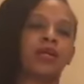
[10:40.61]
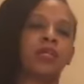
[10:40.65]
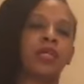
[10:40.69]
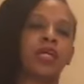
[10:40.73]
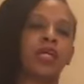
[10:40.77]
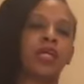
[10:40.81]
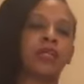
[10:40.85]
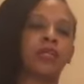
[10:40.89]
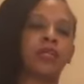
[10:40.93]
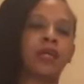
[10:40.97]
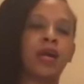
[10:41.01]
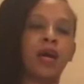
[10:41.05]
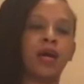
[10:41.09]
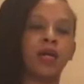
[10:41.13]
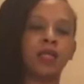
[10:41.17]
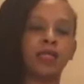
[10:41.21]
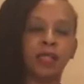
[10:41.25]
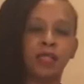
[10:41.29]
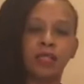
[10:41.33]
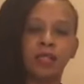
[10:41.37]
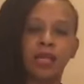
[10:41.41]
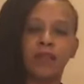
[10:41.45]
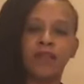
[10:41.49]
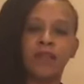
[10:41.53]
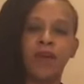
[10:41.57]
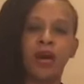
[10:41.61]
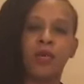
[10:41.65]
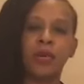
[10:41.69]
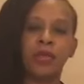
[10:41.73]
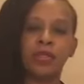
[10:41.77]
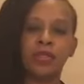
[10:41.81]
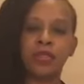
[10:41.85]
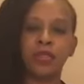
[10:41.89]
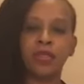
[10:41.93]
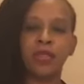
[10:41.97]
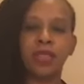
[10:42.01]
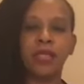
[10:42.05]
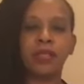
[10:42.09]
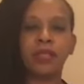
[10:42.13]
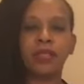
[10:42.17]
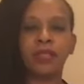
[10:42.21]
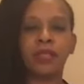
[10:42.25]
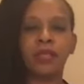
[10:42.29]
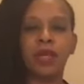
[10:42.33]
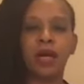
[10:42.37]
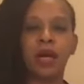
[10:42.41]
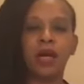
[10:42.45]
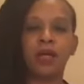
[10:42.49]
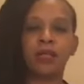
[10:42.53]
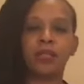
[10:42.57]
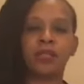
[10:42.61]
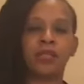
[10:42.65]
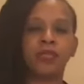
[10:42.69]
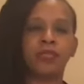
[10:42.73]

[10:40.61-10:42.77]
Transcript: collect dolls because I've always collected dolls.